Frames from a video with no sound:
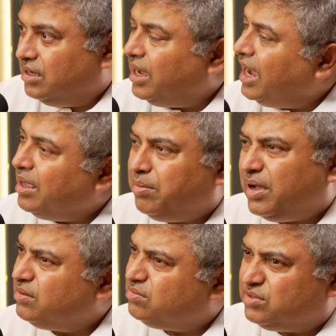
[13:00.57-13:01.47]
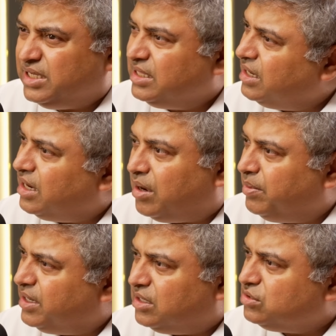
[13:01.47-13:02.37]
It's either in
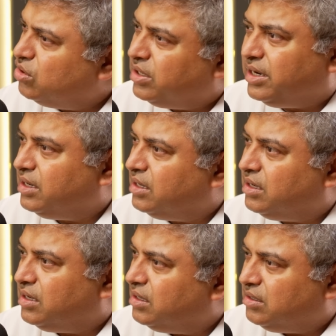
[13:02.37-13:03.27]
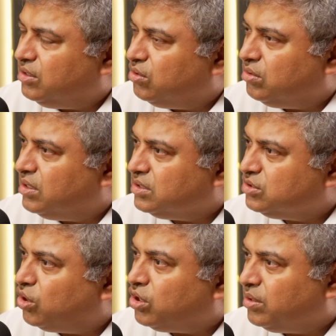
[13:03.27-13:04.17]
arbitrage or in a
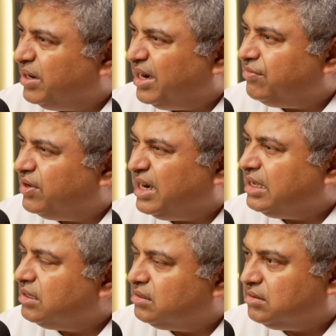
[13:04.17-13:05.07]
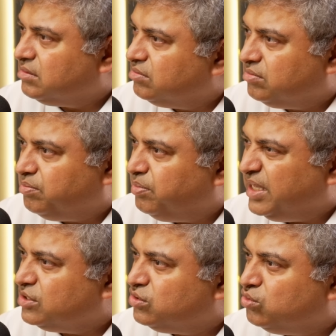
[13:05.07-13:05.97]
short-term debt fund like a
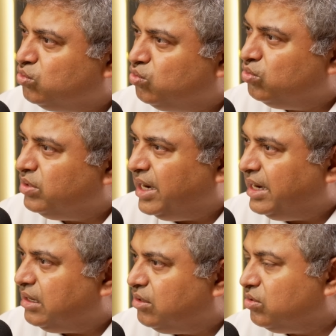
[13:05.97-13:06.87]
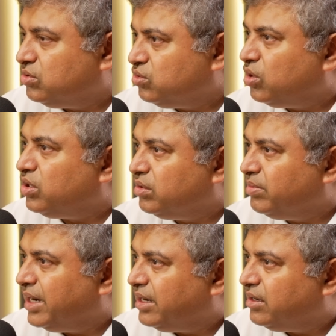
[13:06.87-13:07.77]
PSU debt or a
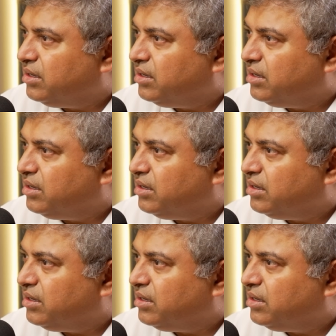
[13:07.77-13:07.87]
short-term debt.